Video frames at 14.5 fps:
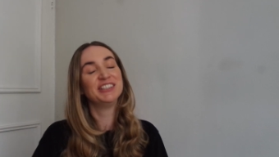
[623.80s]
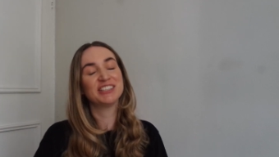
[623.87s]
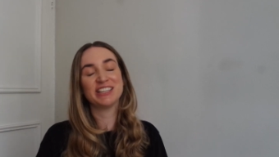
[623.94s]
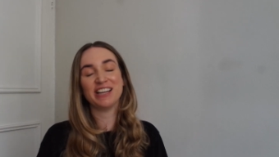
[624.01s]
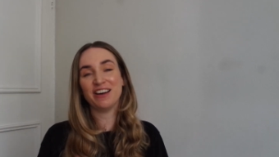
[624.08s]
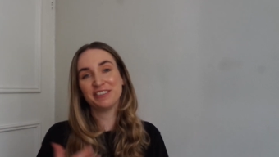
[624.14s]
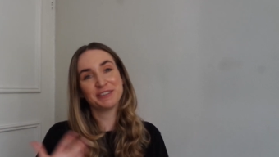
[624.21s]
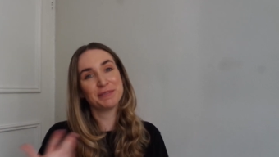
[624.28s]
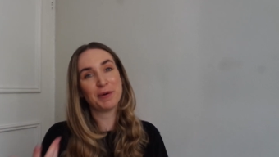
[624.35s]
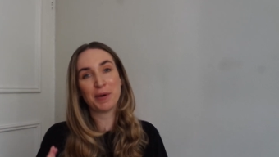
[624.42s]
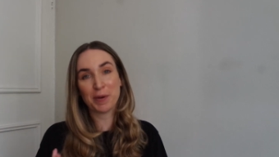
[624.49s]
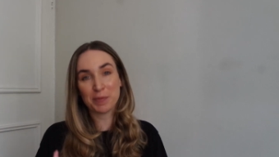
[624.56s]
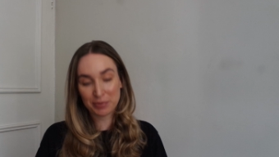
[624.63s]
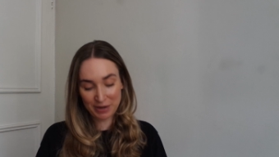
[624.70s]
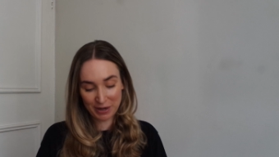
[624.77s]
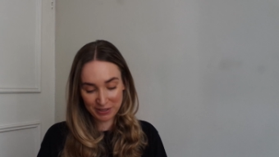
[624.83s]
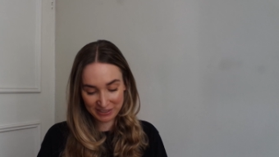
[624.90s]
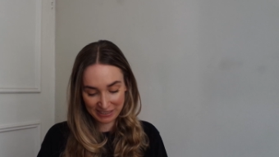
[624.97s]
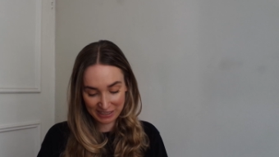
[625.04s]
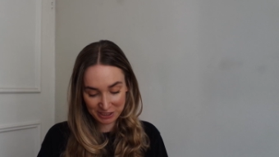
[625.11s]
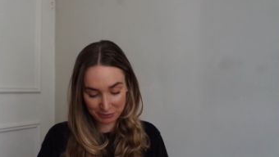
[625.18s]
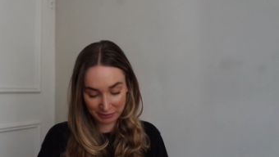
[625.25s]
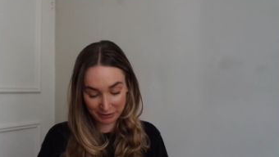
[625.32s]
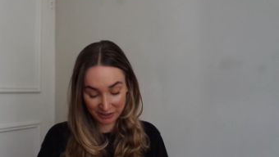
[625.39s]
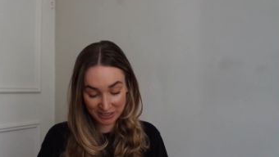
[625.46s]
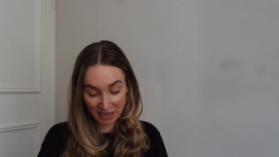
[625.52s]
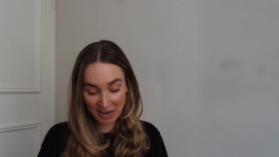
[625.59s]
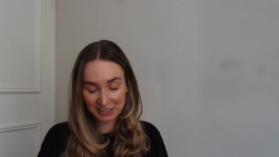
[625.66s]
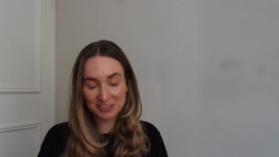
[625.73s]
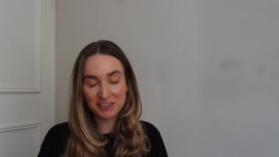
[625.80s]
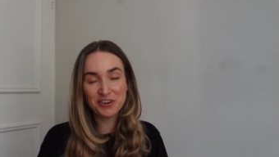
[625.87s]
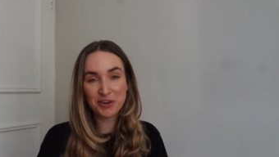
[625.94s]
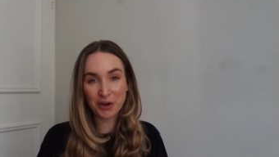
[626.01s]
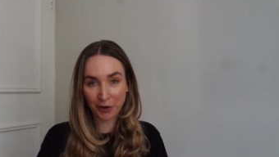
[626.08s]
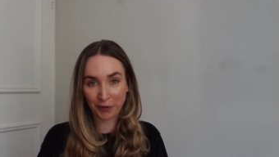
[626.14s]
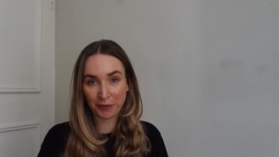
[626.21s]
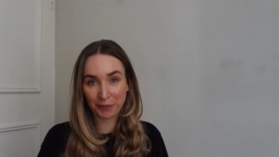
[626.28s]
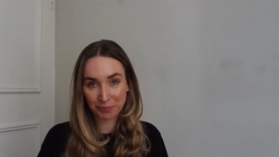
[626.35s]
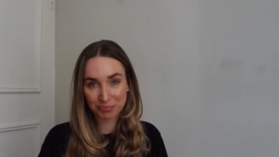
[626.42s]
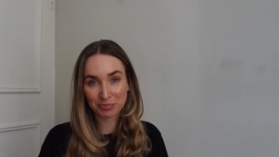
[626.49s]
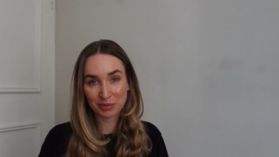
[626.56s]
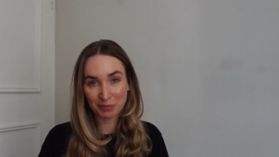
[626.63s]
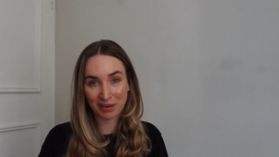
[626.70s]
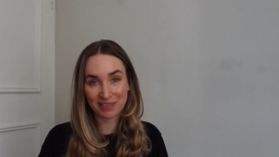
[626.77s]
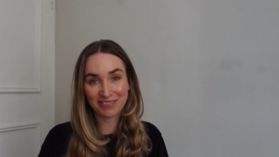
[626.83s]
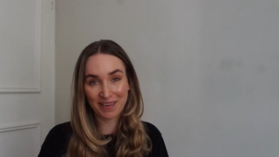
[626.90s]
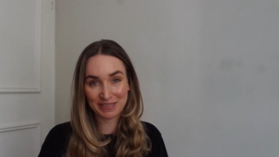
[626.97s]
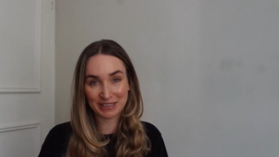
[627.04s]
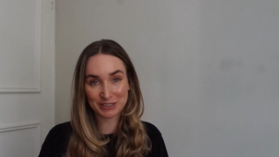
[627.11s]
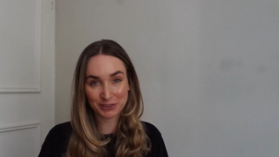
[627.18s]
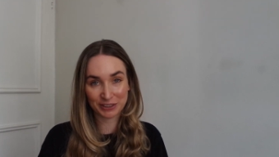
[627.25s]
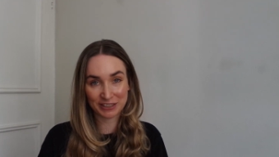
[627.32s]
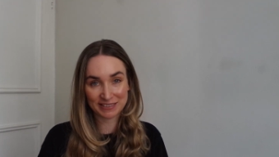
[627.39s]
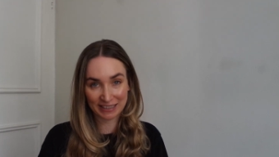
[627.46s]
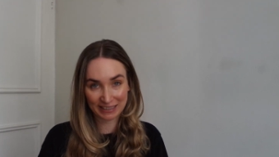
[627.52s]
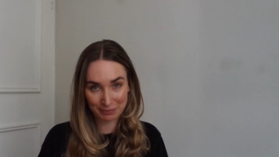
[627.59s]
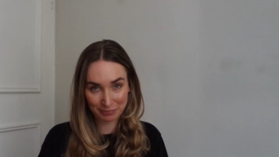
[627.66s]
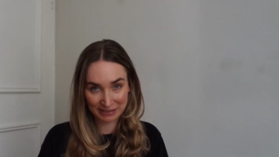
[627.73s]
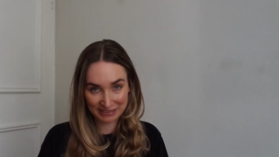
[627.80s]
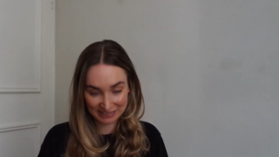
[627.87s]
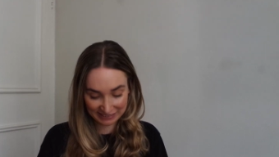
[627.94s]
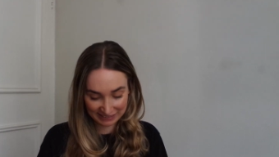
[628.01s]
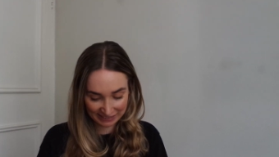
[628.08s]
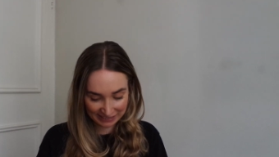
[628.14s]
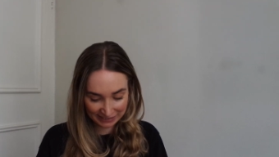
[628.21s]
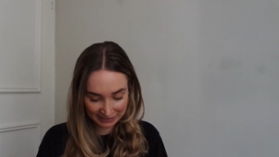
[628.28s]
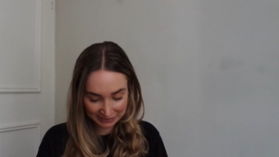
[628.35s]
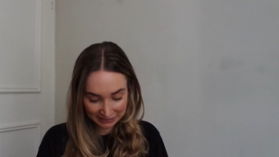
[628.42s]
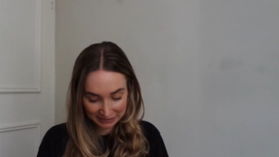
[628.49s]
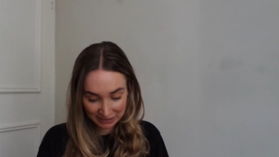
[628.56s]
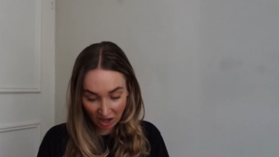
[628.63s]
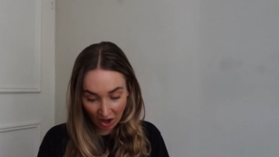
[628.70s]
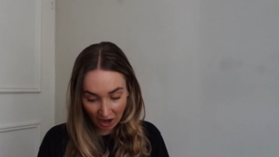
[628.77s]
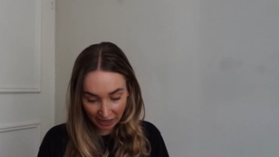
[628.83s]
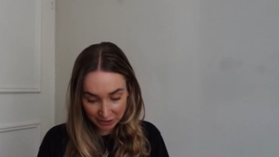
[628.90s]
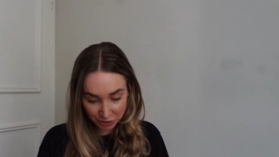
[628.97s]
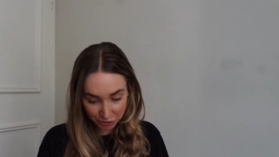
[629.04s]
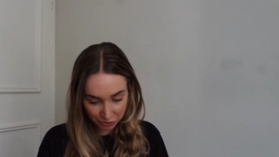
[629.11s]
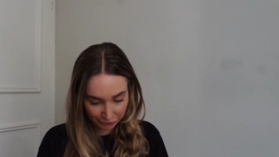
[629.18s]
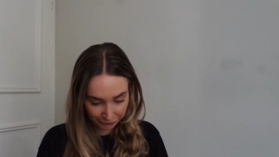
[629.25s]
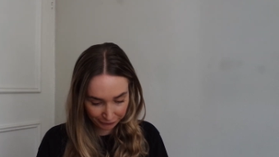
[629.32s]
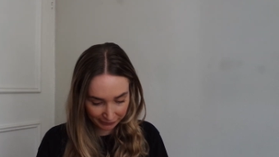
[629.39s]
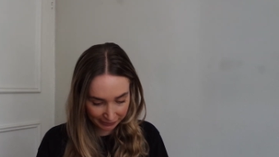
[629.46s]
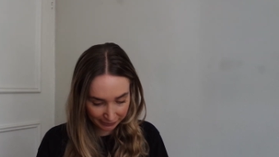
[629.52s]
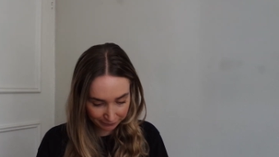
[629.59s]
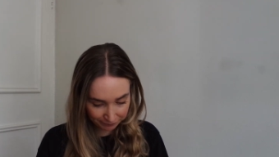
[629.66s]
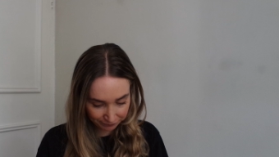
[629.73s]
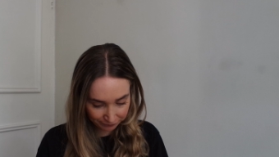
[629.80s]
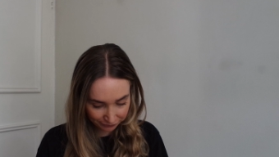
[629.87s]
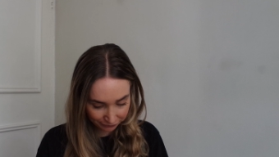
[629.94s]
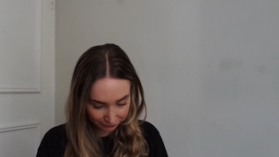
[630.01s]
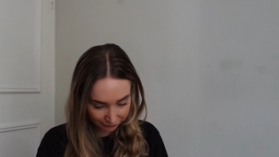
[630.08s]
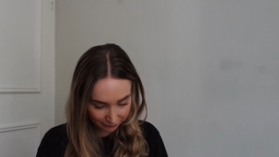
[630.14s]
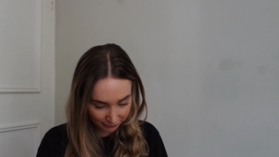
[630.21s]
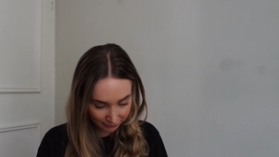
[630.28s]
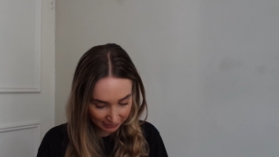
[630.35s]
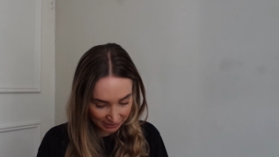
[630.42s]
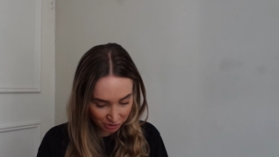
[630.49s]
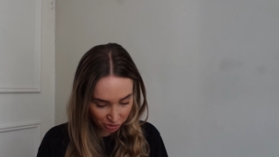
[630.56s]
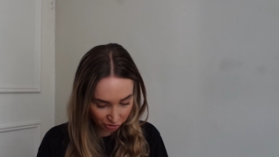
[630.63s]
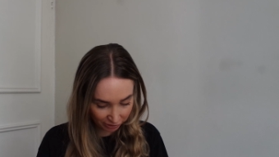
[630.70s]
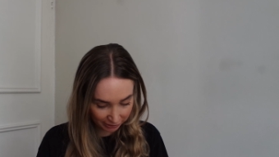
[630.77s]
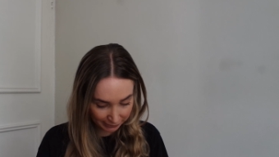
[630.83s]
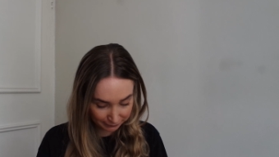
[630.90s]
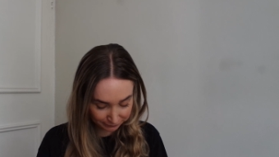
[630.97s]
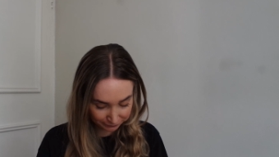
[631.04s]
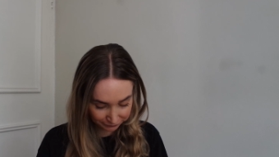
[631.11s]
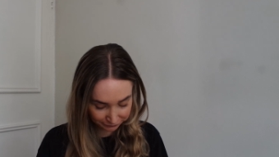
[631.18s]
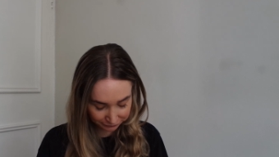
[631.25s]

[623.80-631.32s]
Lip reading: Just laughing about my pronunciation because I know my family is going to take the piss, okay? I just know that. That's alright.